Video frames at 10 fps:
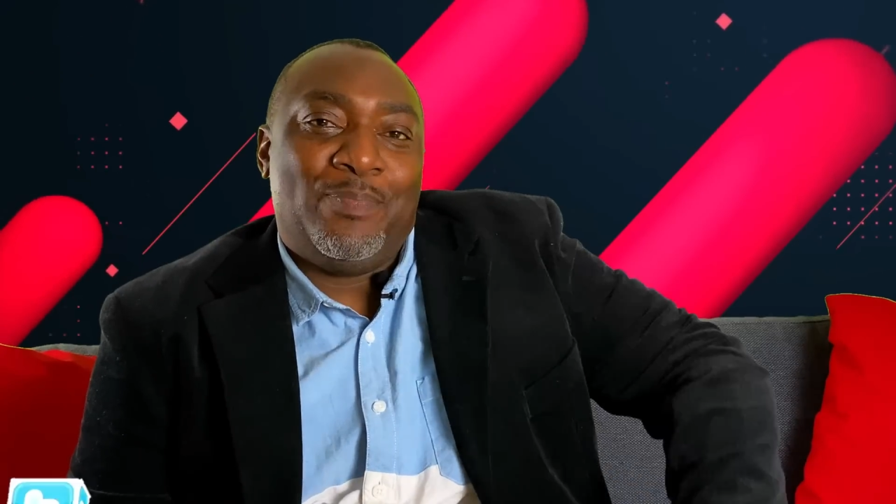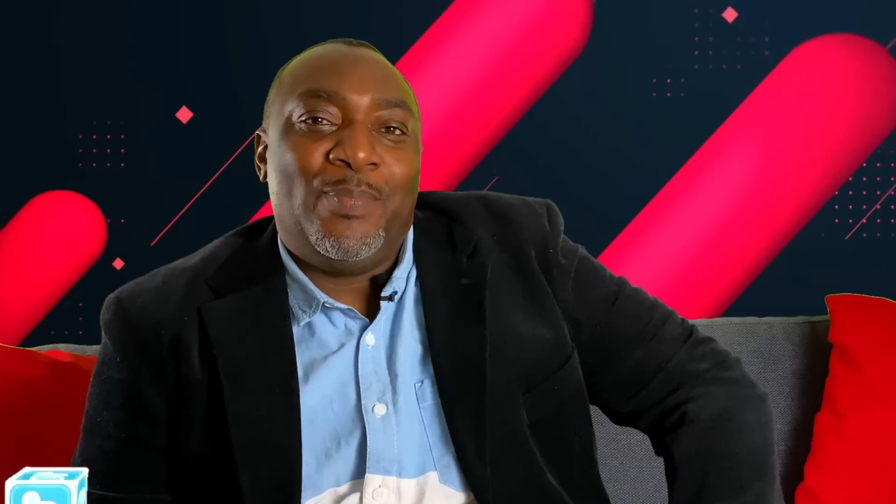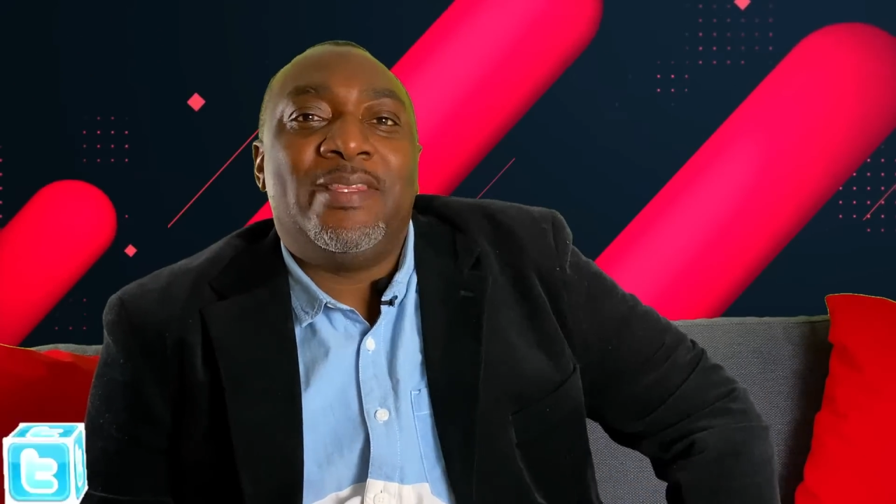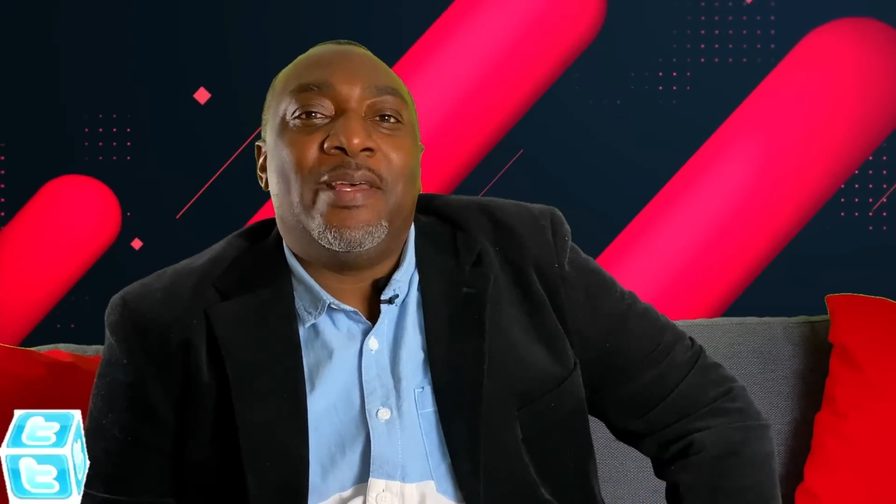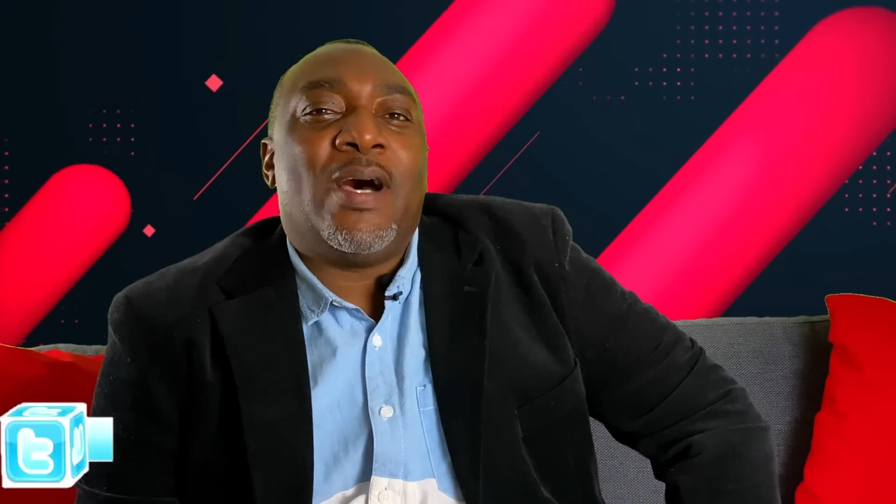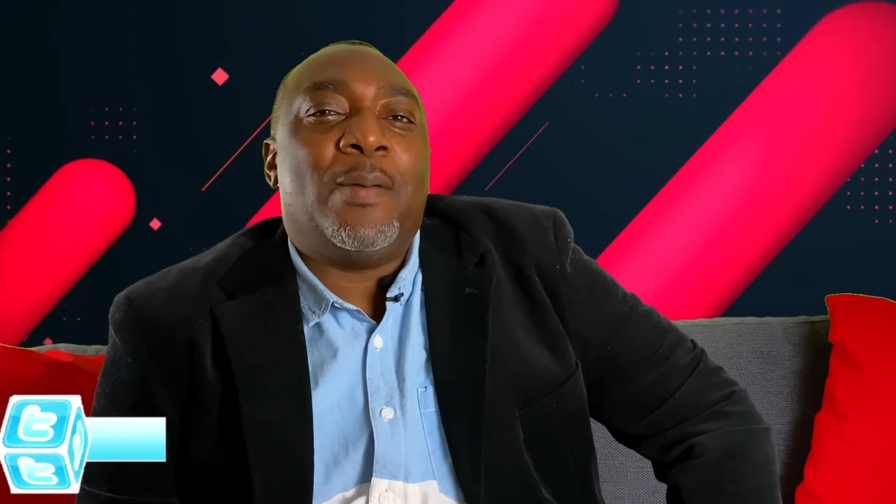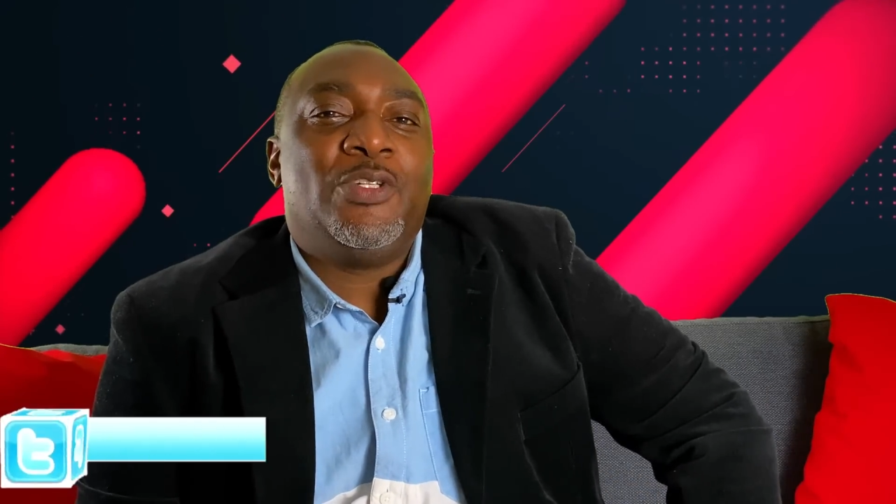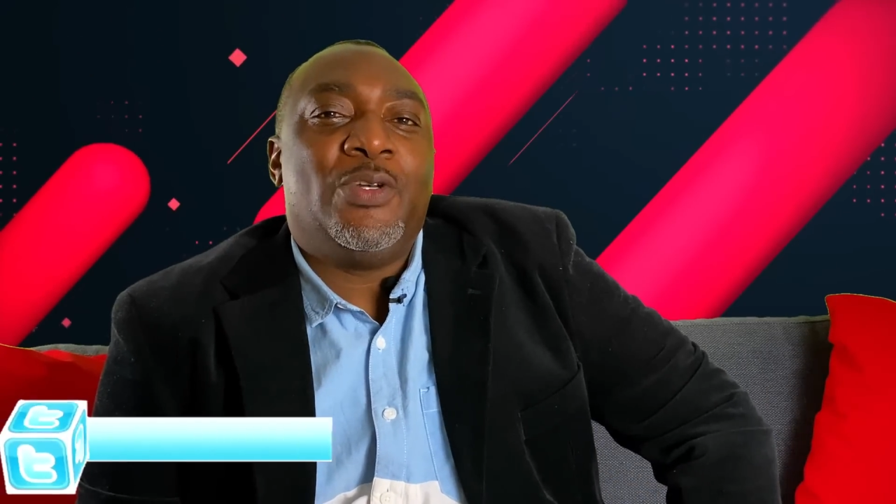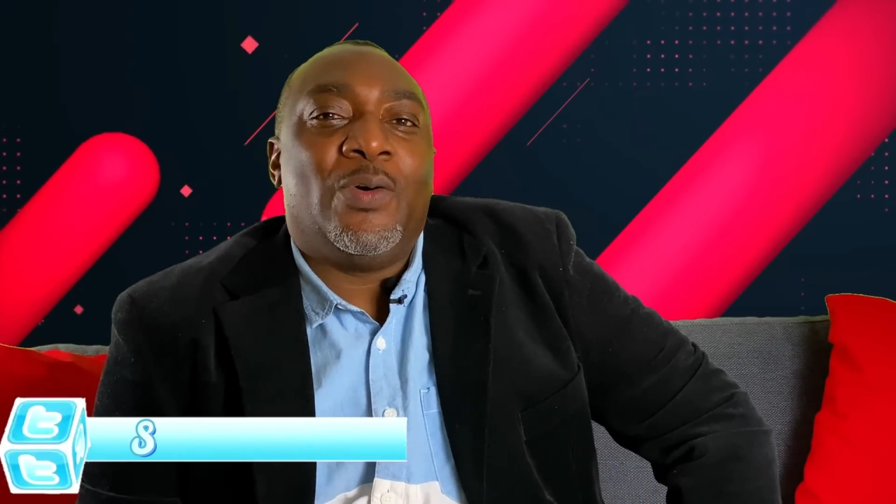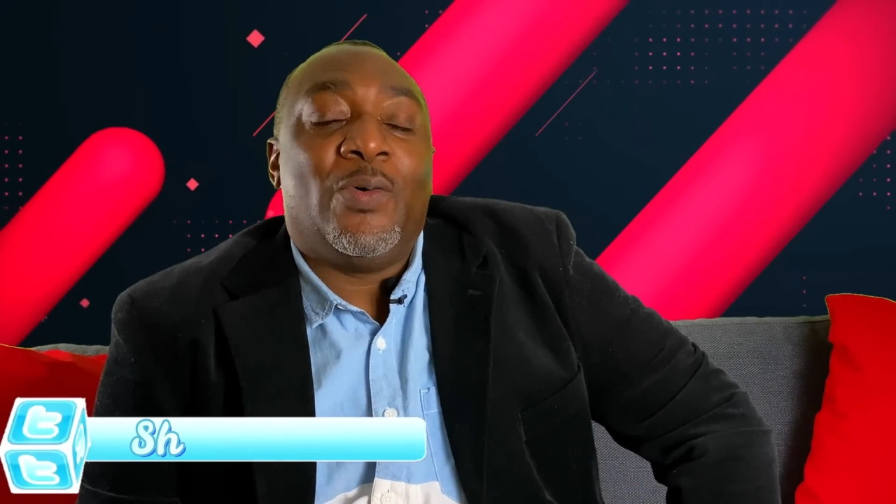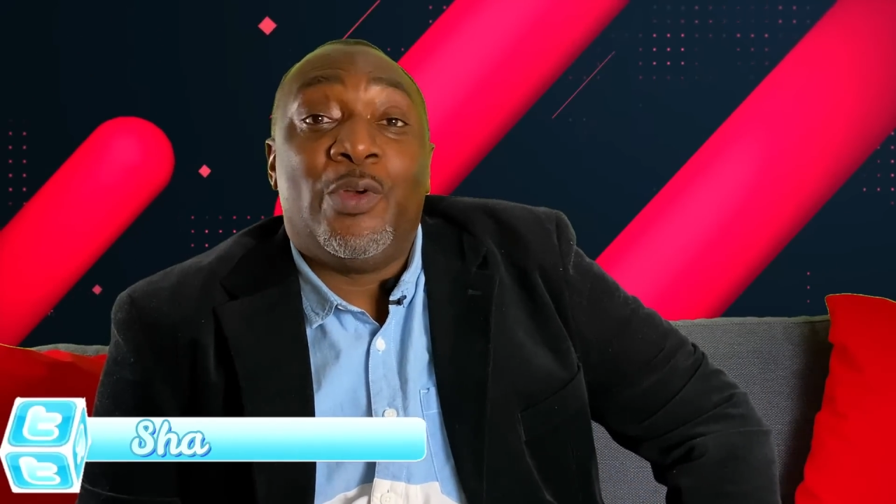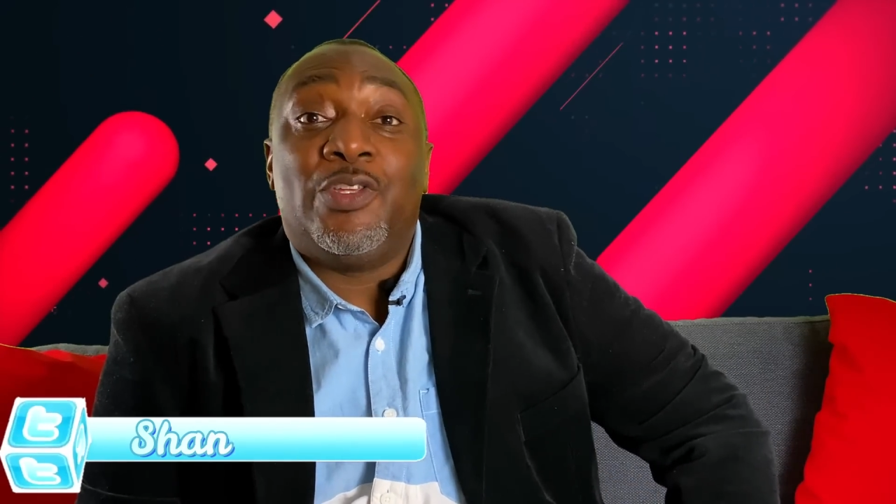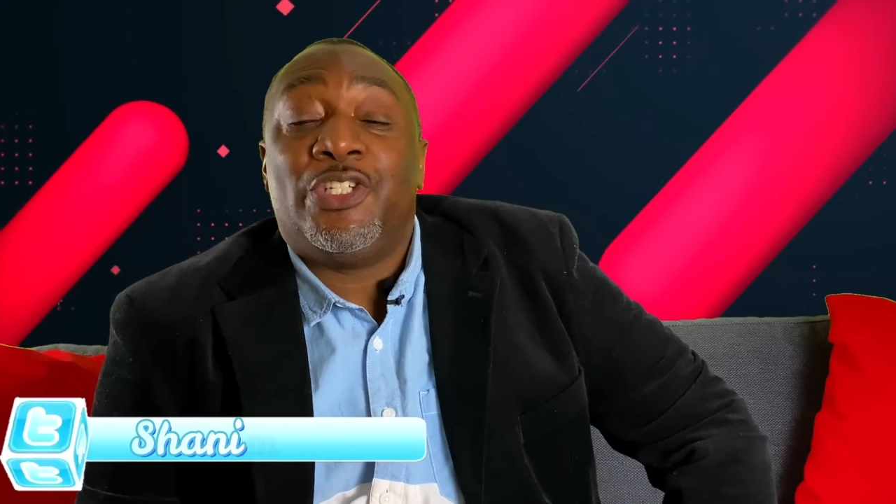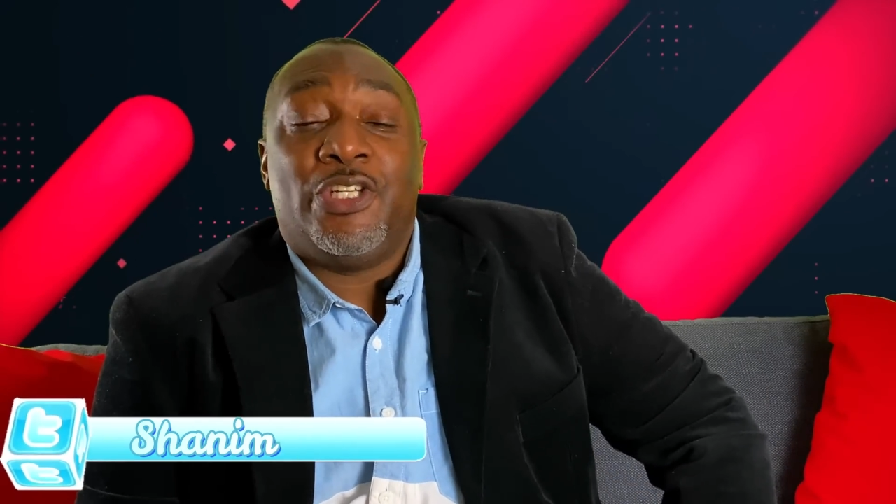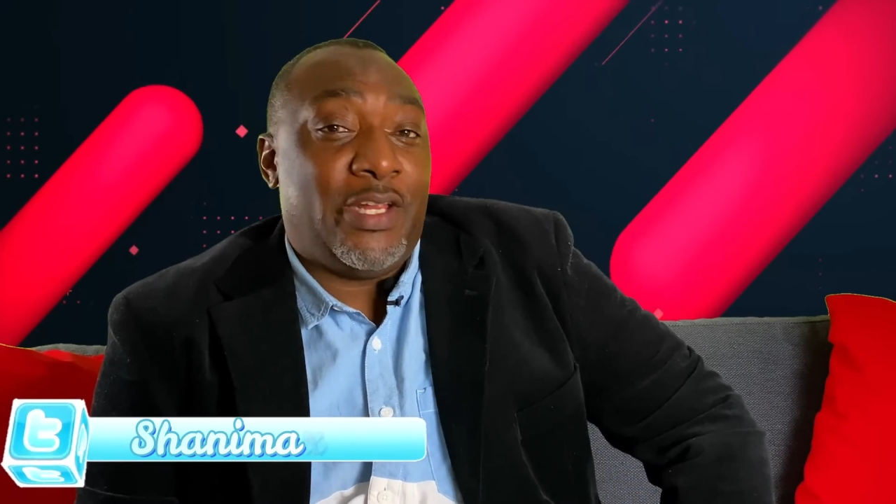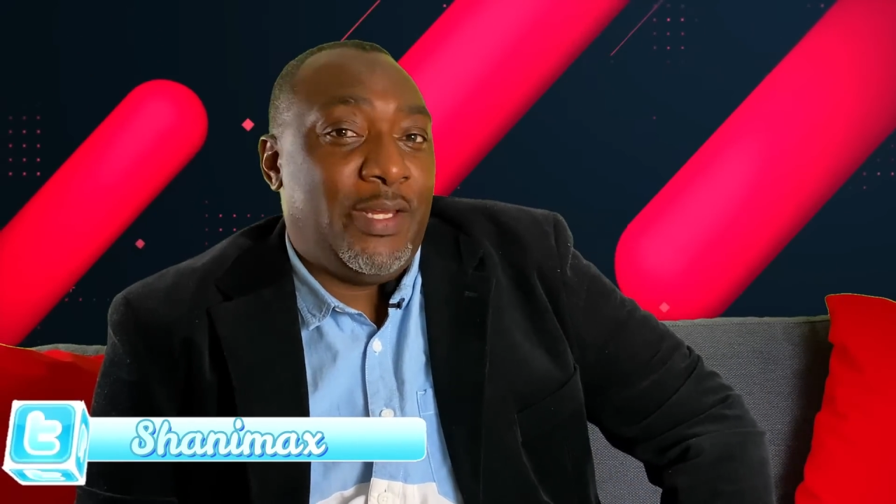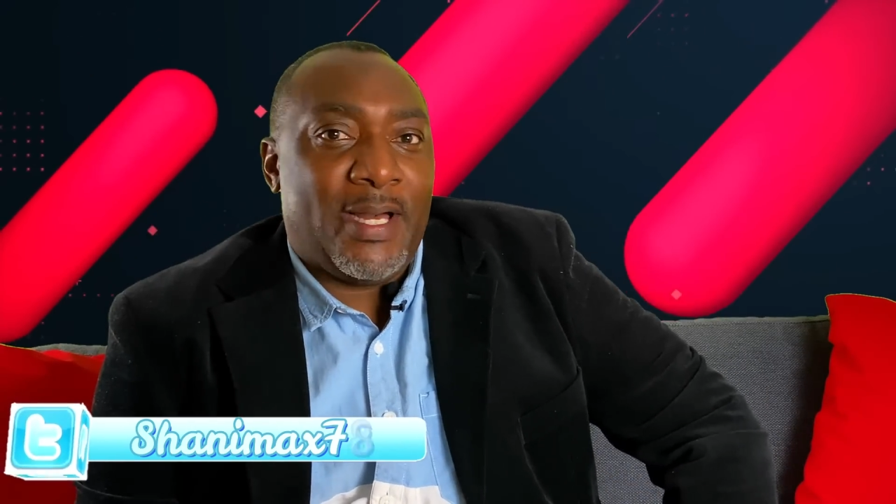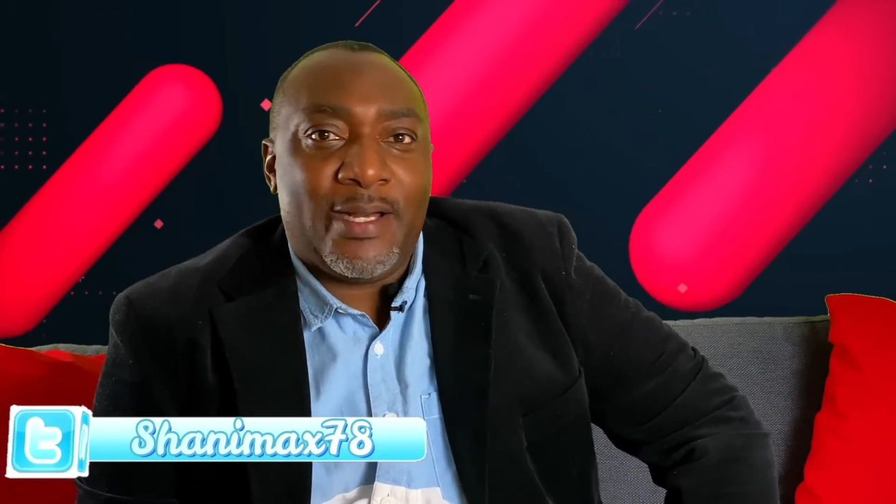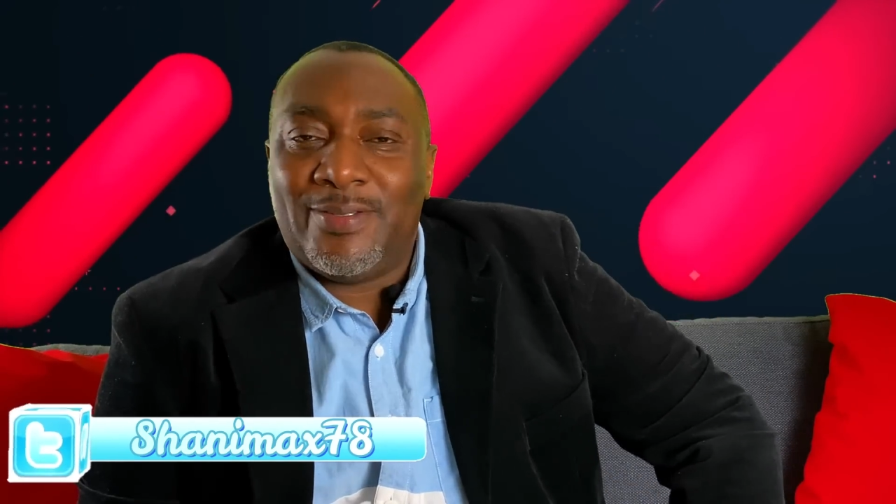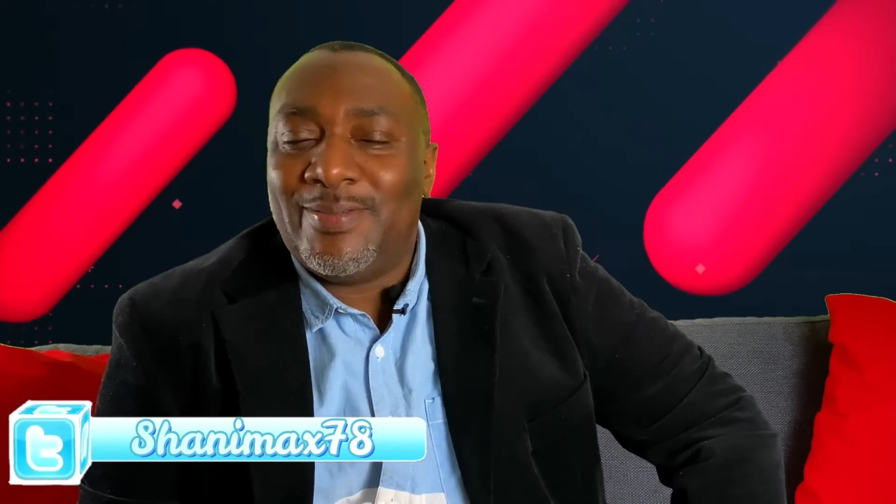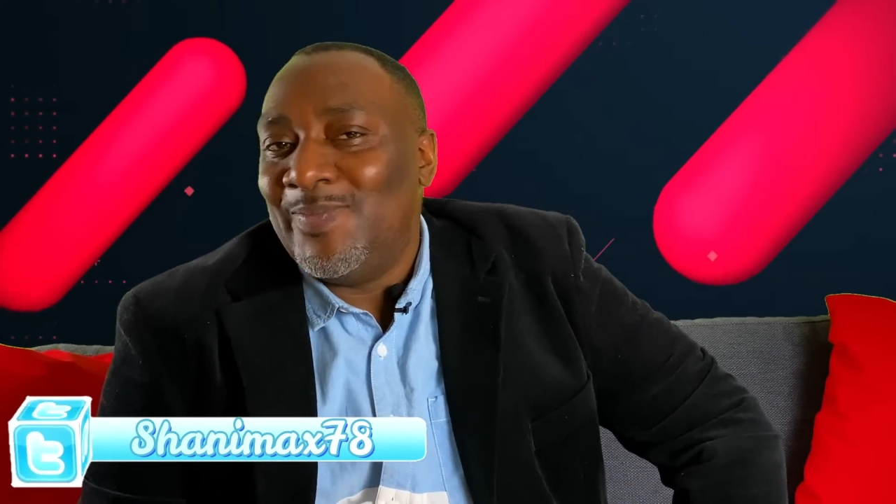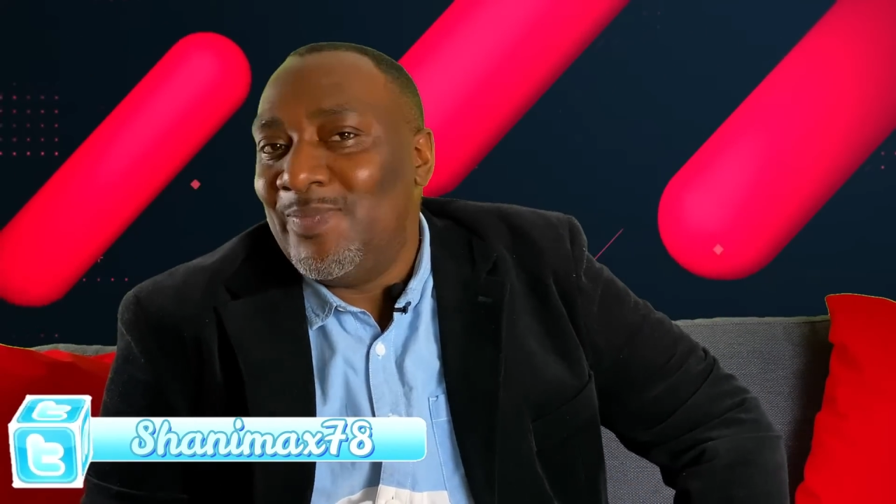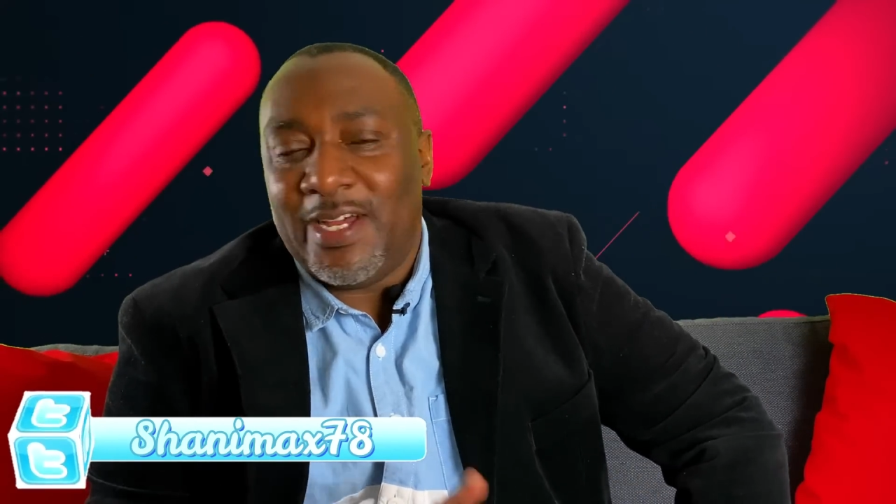Beat Them Up Show with Shani Max,